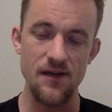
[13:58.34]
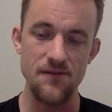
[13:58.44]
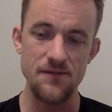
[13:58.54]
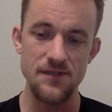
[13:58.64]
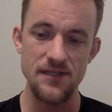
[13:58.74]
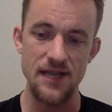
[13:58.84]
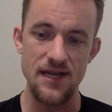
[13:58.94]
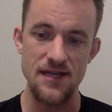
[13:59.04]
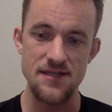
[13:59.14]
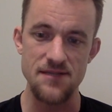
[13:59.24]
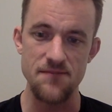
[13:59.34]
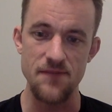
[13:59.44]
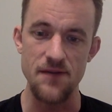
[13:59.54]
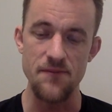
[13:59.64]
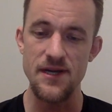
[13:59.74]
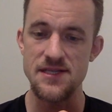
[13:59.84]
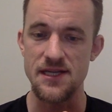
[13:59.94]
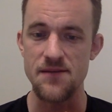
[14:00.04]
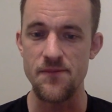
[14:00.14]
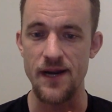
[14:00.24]
Really has an
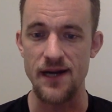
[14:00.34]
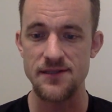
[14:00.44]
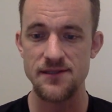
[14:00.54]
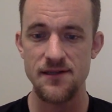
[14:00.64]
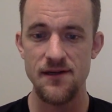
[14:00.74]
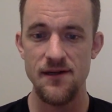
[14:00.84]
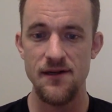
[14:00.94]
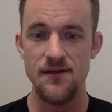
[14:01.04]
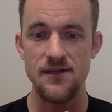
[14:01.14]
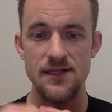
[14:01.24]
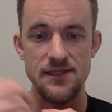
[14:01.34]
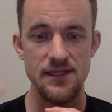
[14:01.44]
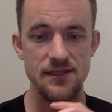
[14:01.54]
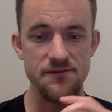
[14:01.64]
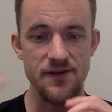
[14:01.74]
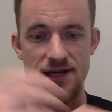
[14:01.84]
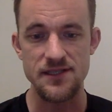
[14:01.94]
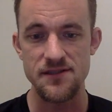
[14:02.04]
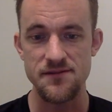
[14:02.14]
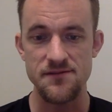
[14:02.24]
amazing impact. And then the
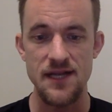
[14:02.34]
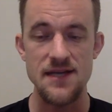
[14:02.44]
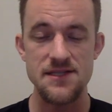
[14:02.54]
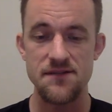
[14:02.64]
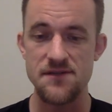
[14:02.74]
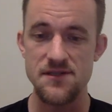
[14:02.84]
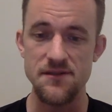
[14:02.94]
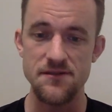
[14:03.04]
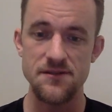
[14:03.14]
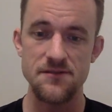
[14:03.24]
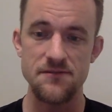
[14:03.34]
factor of lasting results,